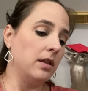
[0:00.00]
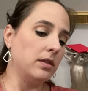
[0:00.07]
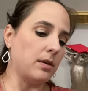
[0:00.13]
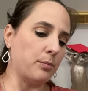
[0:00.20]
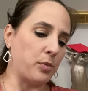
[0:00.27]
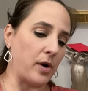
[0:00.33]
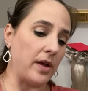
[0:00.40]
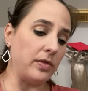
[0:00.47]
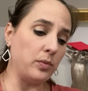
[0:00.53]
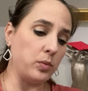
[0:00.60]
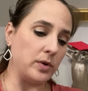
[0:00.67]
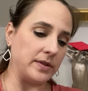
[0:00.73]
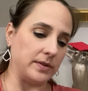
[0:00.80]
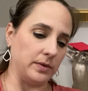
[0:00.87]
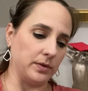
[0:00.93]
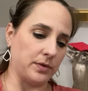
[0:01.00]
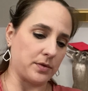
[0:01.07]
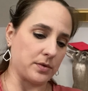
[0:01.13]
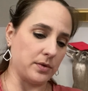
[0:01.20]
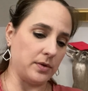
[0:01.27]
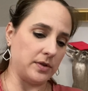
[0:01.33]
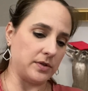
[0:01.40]
The breath whistled
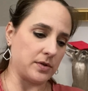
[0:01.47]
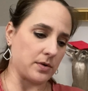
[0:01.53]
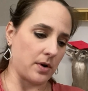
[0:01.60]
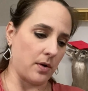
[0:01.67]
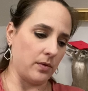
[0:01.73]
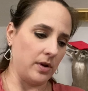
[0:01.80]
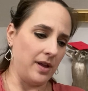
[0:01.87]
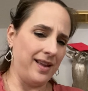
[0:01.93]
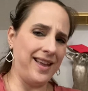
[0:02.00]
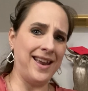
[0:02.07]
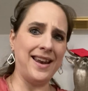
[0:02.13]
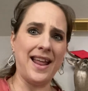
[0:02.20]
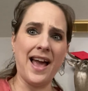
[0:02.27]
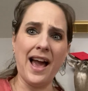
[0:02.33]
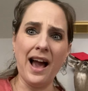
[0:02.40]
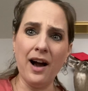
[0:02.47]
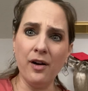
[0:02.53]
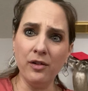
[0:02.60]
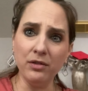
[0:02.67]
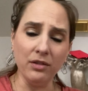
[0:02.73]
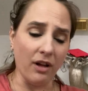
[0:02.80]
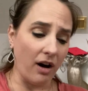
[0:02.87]
through his throat. "An
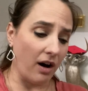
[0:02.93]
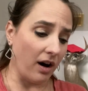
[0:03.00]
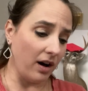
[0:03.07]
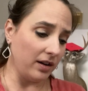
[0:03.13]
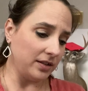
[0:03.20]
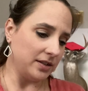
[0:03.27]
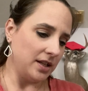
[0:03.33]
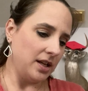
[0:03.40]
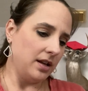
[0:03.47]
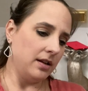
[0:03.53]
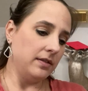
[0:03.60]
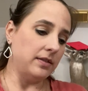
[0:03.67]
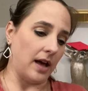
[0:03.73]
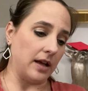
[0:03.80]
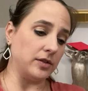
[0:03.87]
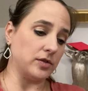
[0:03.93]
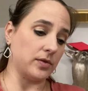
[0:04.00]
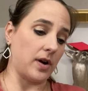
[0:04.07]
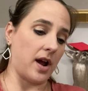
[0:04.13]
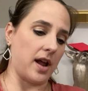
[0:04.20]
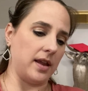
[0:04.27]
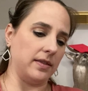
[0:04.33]
outlaw?" "That's
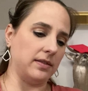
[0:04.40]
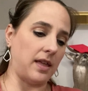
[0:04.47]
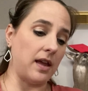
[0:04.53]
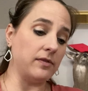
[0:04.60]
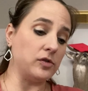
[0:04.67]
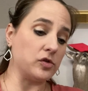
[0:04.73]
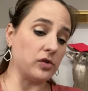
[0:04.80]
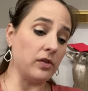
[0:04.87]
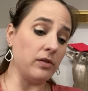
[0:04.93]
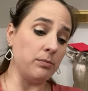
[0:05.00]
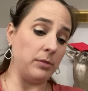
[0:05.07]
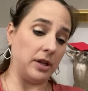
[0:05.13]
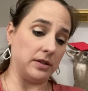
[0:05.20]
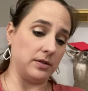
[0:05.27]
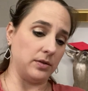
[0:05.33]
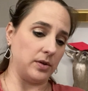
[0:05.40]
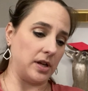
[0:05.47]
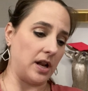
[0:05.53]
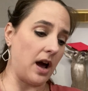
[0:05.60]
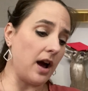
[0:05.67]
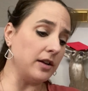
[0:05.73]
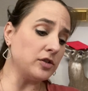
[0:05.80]
right. They've driven me to
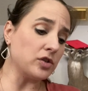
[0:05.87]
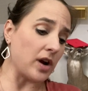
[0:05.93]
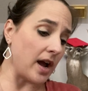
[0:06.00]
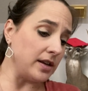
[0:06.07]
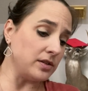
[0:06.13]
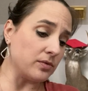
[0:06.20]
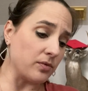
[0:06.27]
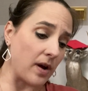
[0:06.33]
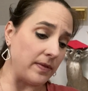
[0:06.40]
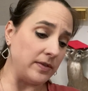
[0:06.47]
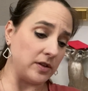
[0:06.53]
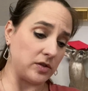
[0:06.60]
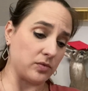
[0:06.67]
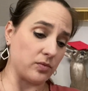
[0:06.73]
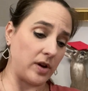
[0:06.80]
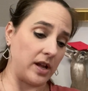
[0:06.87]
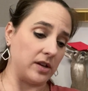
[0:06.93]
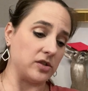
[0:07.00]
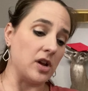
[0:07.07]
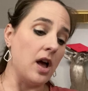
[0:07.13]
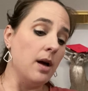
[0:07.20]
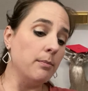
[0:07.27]
it. I tried to run this
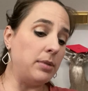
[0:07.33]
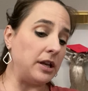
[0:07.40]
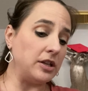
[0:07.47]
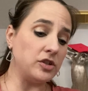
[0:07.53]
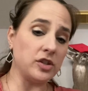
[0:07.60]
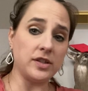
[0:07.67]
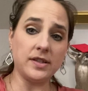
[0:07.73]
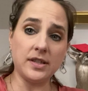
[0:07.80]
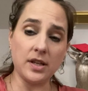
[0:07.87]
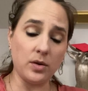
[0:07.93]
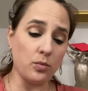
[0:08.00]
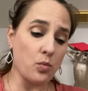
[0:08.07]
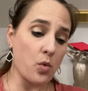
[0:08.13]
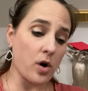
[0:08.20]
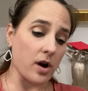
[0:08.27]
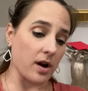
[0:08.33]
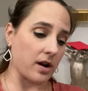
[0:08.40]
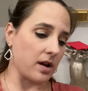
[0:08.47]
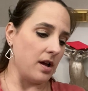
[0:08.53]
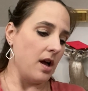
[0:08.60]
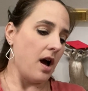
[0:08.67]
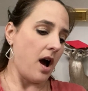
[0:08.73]
ranch, but it just didn't
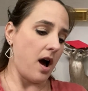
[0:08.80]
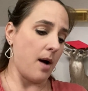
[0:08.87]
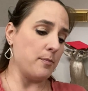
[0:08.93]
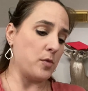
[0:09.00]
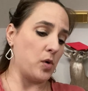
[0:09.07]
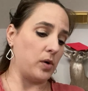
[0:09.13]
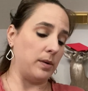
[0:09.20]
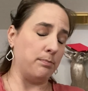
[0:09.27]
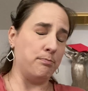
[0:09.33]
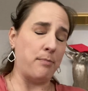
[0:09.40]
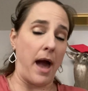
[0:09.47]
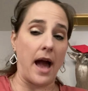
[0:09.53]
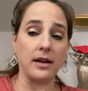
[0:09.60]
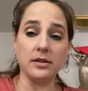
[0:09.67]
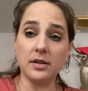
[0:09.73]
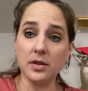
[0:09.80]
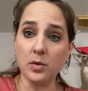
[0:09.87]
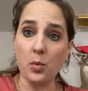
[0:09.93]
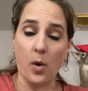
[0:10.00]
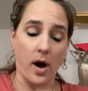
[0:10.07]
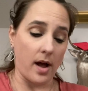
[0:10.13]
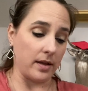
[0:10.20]
work. I'm going back to the
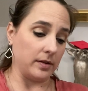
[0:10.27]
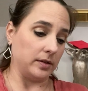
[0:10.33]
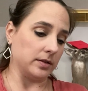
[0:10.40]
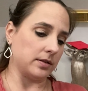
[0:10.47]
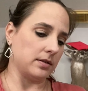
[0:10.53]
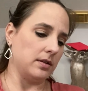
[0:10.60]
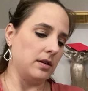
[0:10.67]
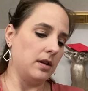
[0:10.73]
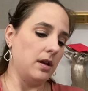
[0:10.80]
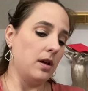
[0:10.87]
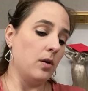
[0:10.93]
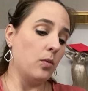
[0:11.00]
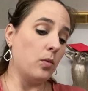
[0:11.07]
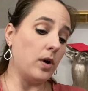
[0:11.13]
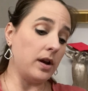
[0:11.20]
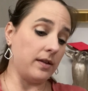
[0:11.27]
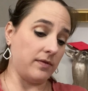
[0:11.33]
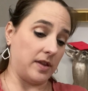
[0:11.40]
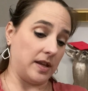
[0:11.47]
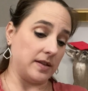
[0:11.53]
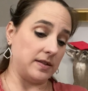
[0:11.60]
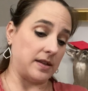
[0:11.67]
wild. One of
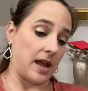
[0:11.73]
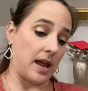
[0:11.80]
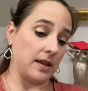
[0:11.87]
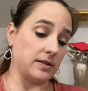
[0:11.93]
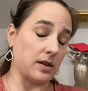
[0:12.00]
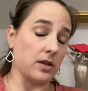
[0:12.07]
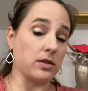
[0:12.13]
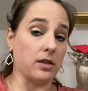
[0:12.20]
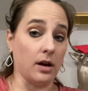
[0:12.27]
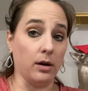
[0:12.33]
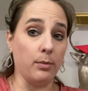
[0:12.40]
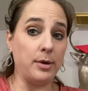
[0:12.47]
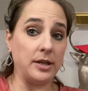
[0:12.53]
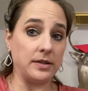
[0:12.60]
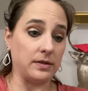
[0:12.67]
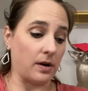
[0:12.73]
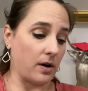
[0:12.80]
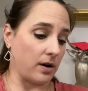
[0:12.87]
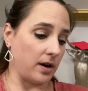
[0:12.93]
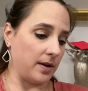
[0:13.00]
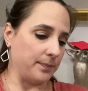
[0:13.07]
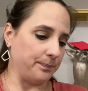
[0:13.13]
these days, they'll be
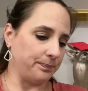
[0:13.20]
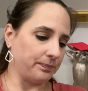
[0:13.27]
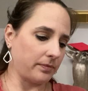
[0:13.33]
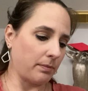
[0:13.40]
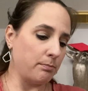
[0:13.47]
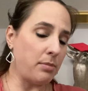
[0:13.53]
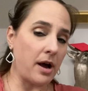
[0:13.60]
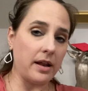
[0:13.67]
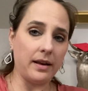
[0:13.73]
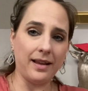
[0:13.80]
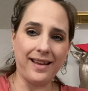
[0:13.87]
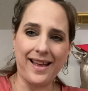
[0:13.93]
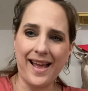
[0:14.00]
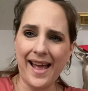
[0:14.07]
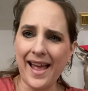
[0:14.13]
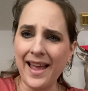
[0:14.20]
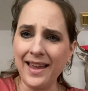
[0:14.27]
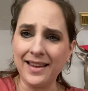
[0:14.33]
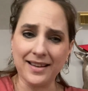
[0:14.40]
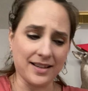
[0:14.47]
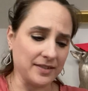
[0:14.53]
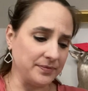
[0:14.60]
sorry." "But,
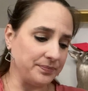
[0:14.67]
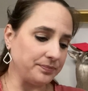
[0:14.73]
Hank."